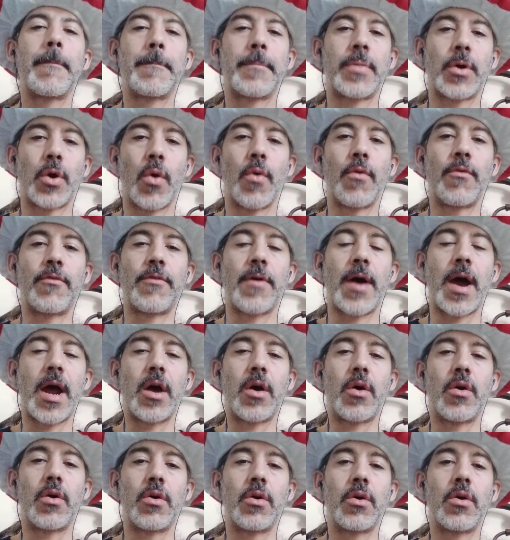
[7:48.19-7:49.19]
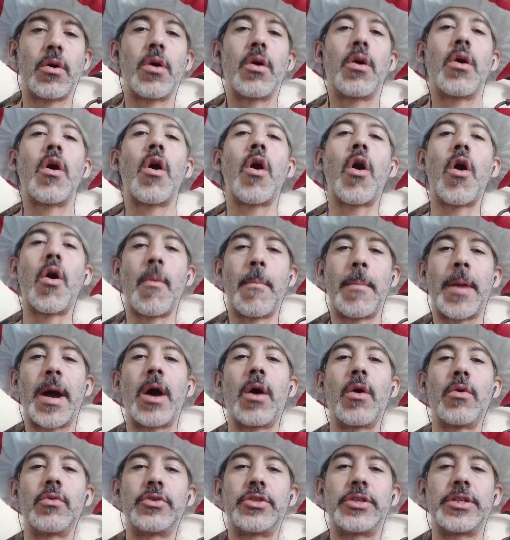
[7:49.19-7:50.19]
profile on my
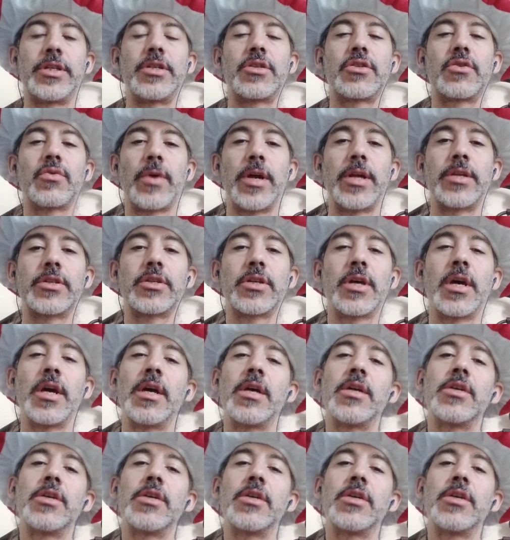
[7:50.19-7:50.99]
OG Switch.